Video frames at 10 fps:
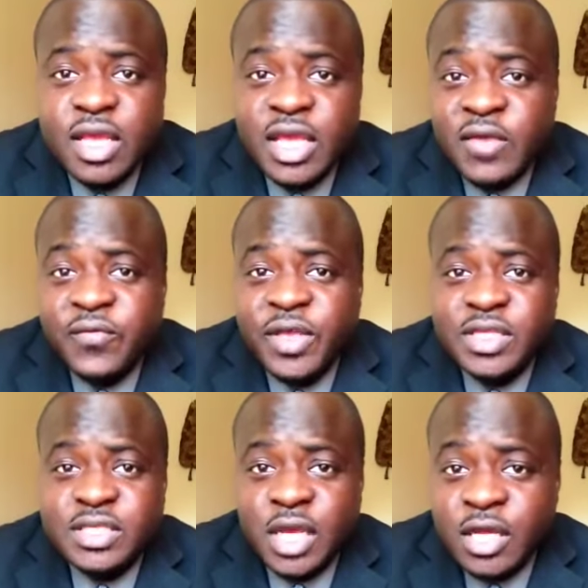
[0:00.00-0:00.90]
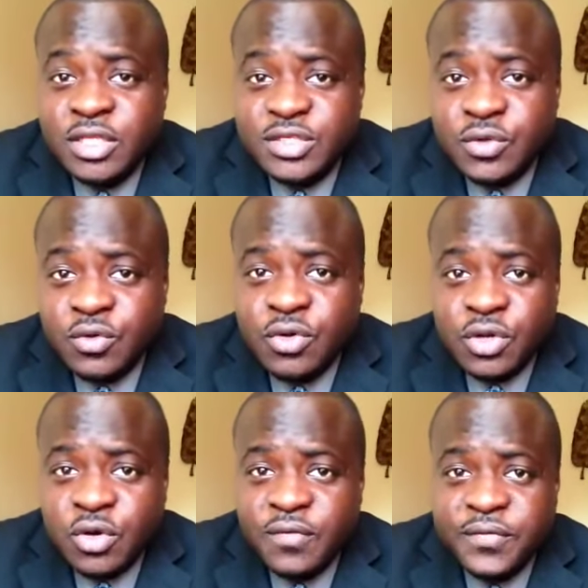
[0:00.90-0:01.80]
If it's unzoned,
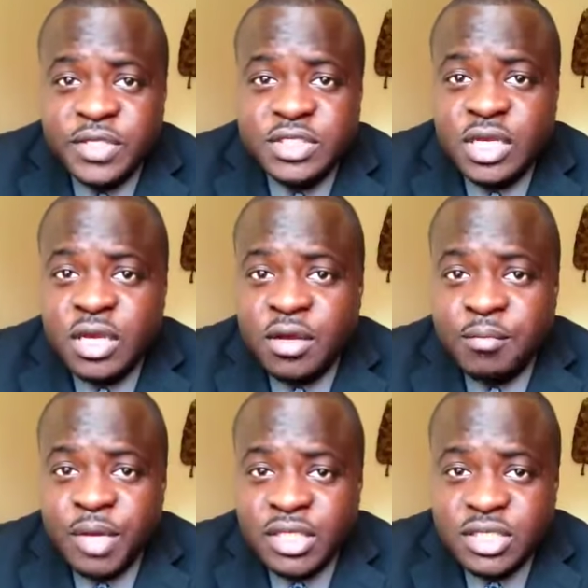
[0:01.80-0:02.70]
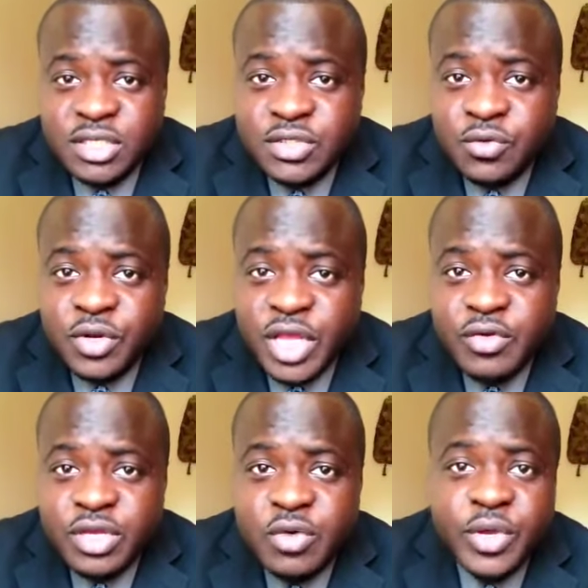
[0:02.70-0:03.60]
or if it's a multi-zone
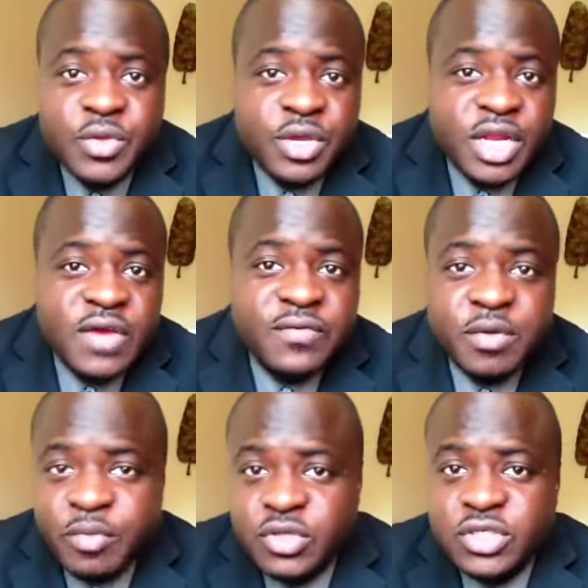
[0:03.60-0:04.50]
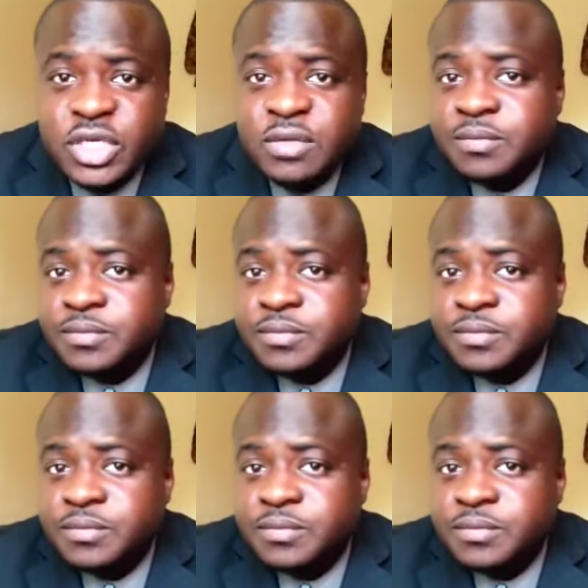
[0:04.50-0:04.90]
area where you can have commercial,